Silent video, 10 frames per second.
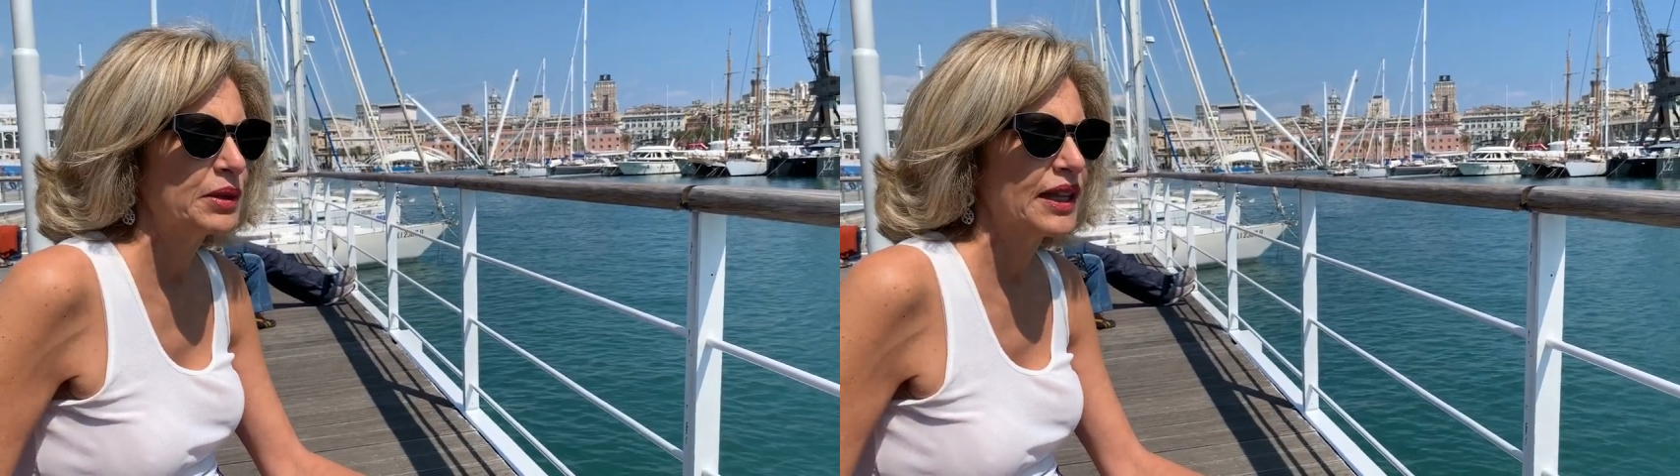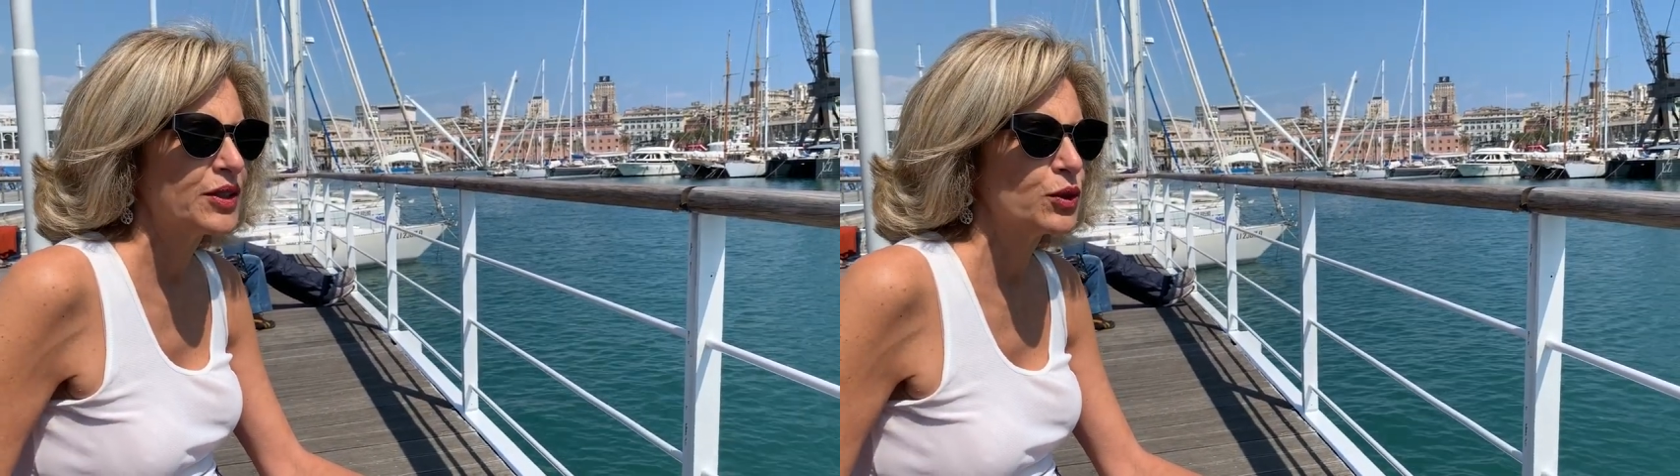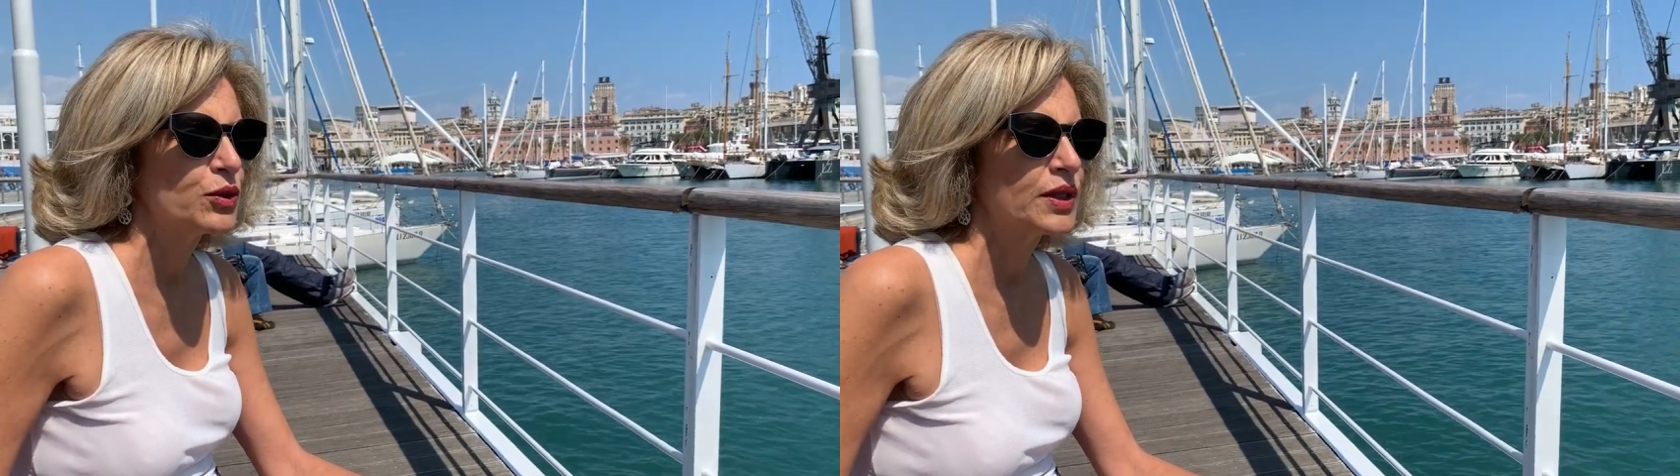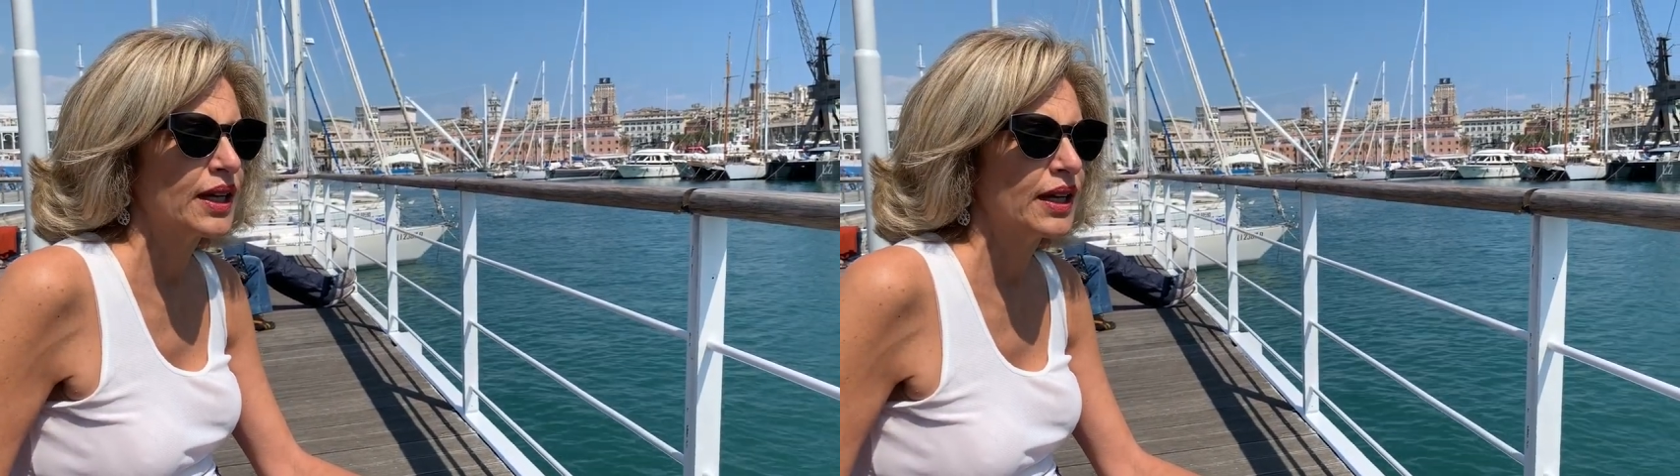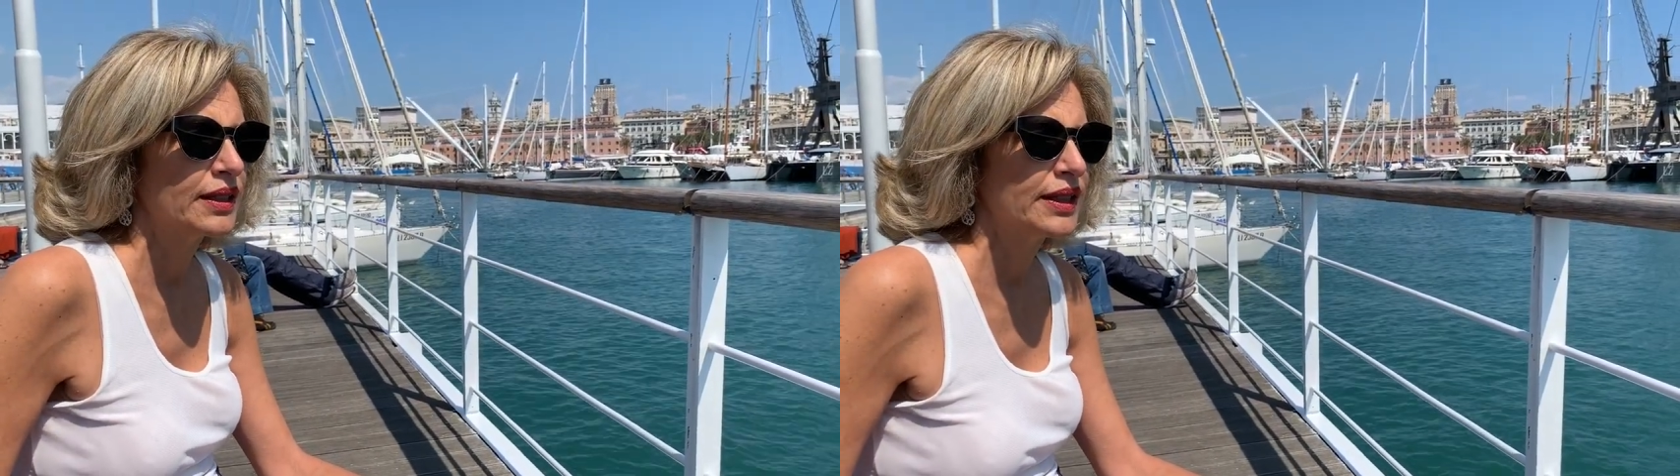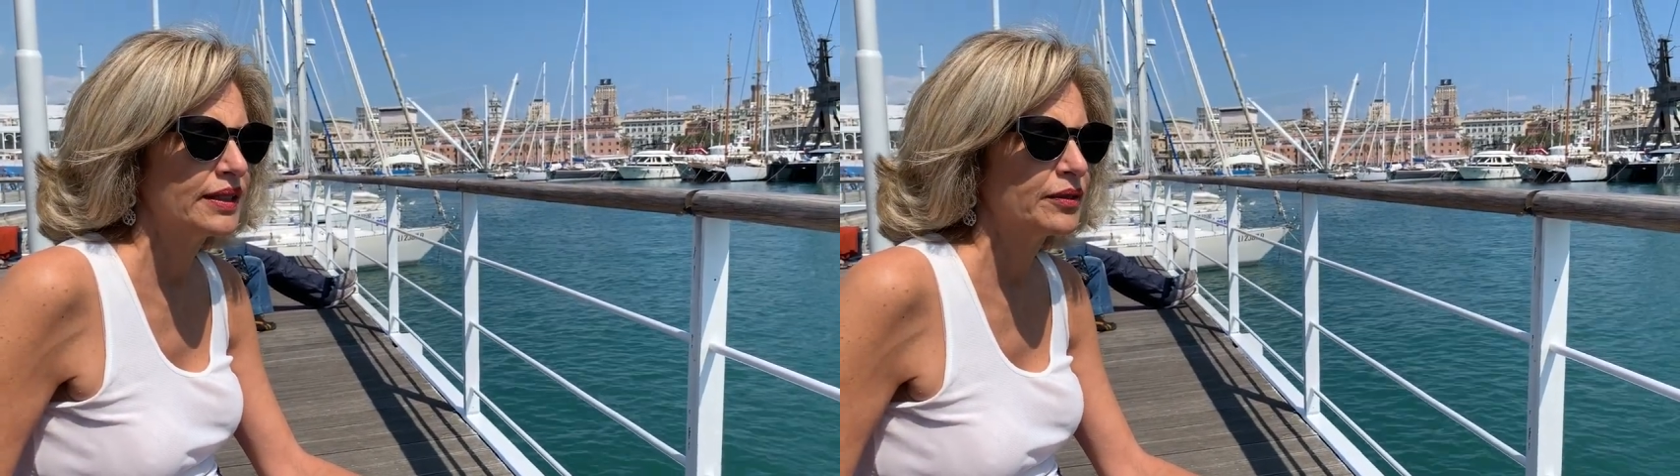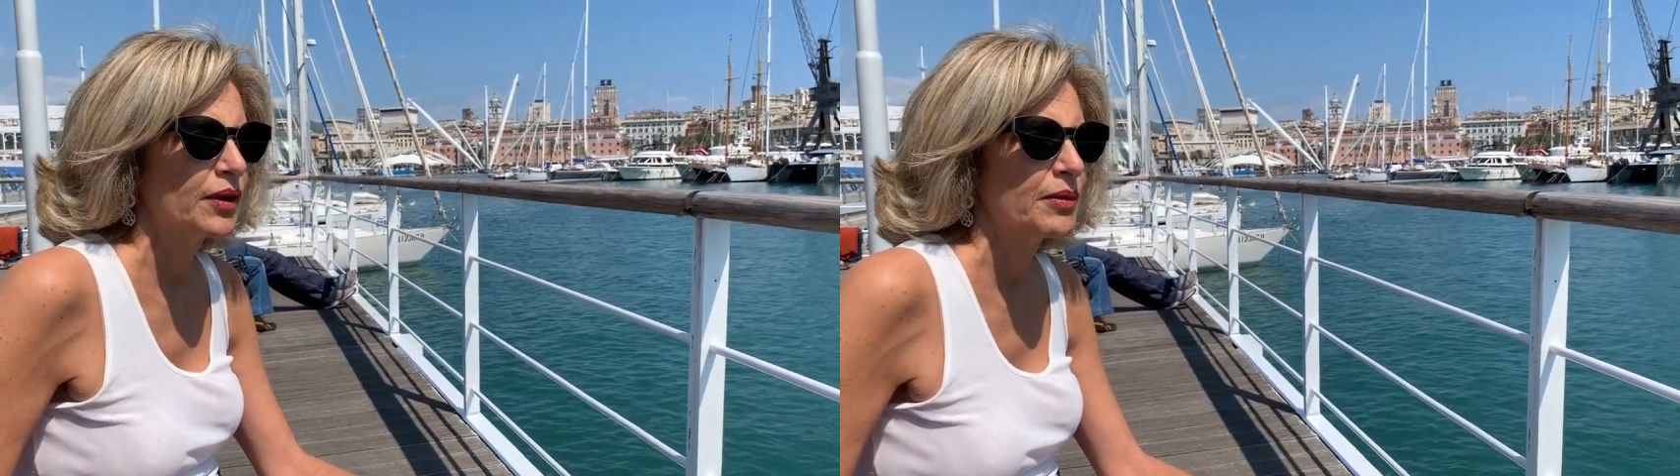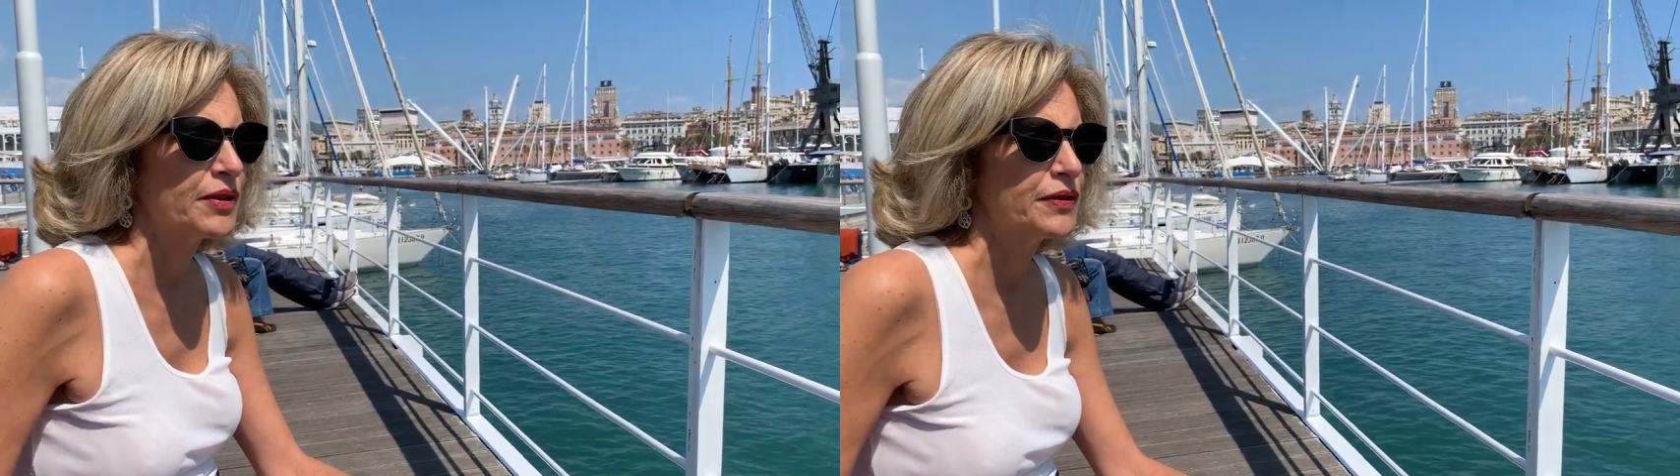Palazzo Ducale
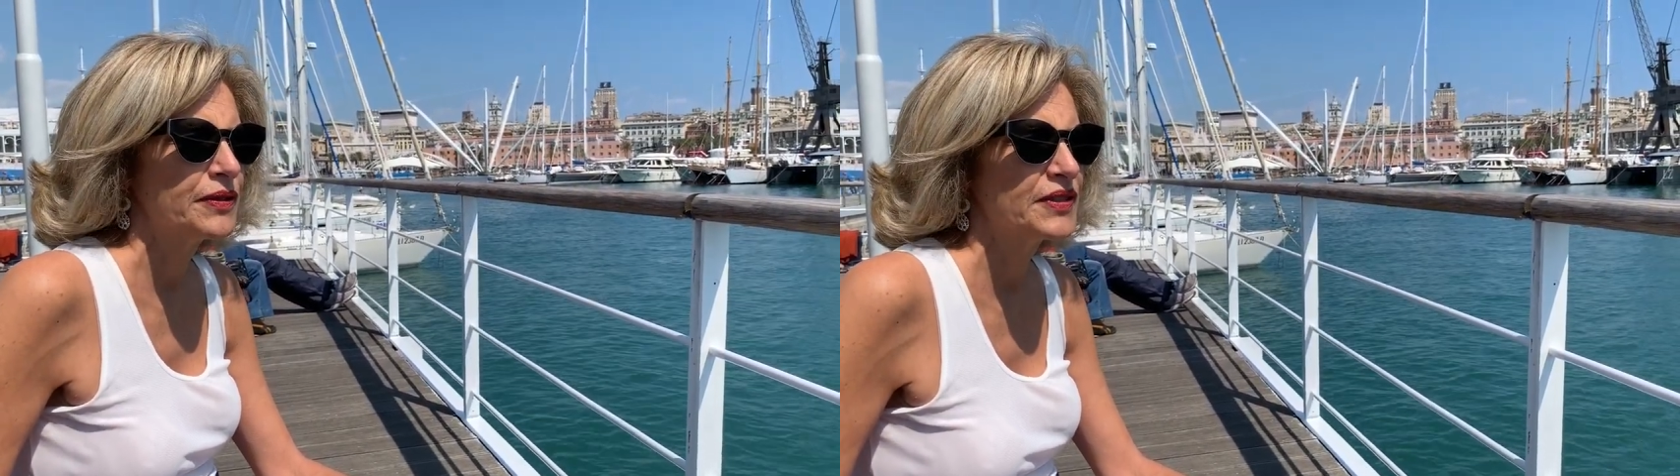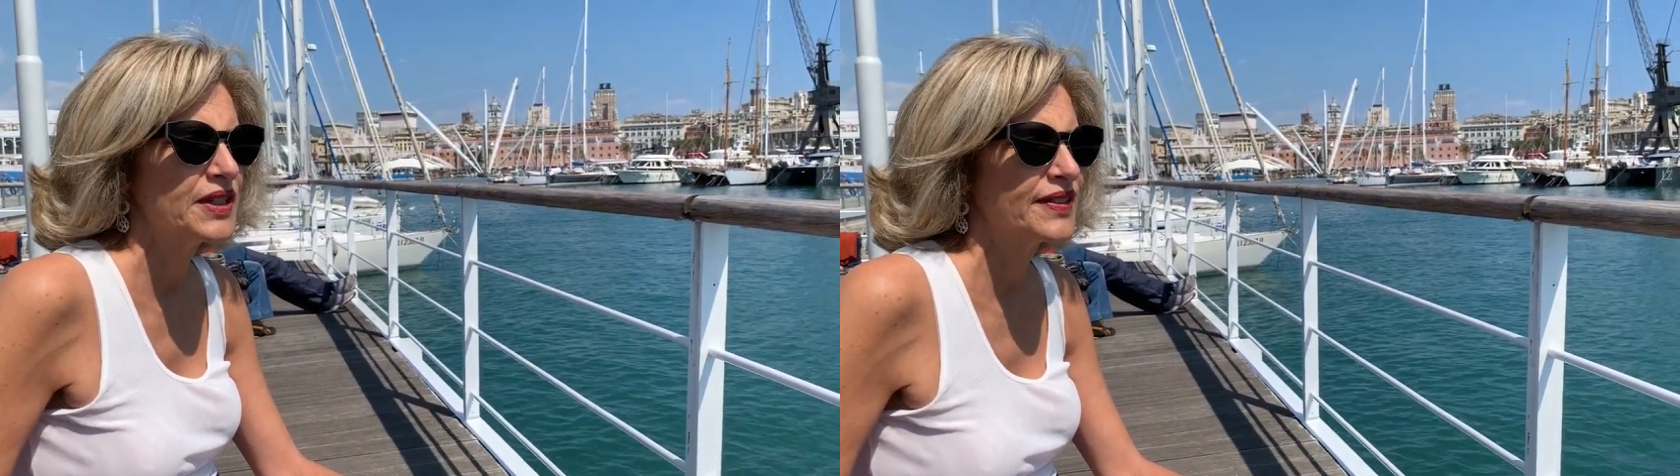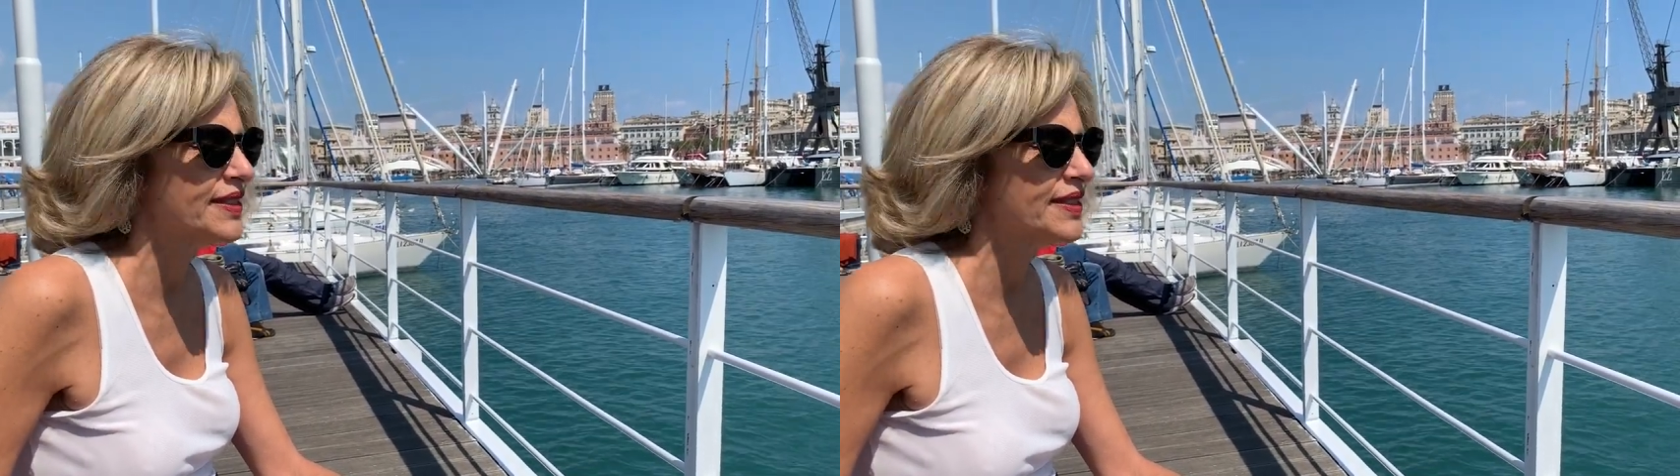from the fifteenth